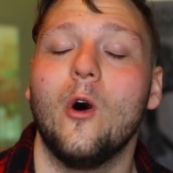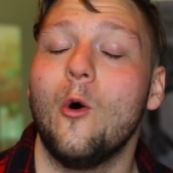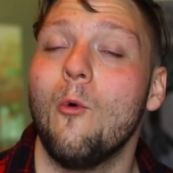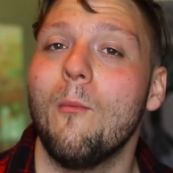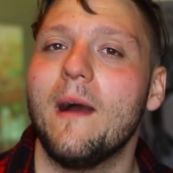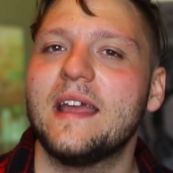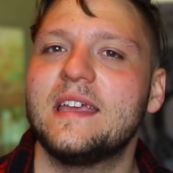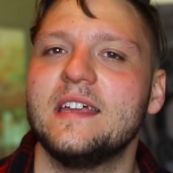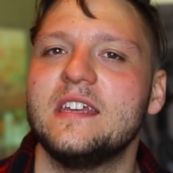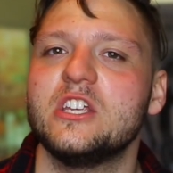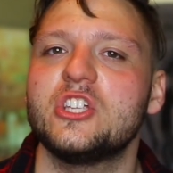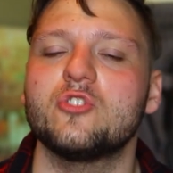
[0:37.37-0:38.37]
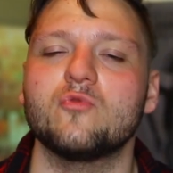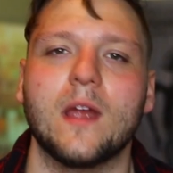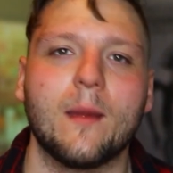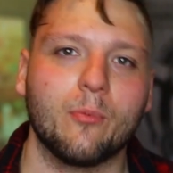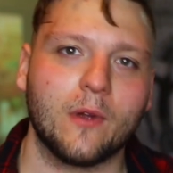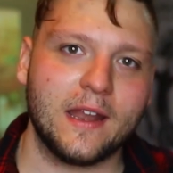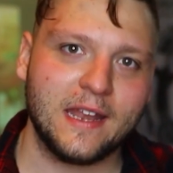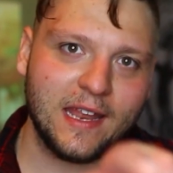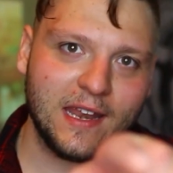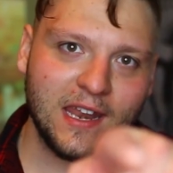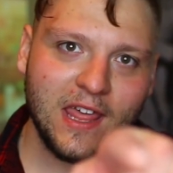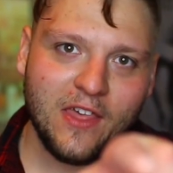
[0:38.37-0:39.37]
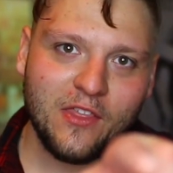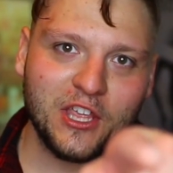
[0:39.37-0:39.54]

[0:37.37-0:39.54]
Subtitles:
oh my goodness, strap right in.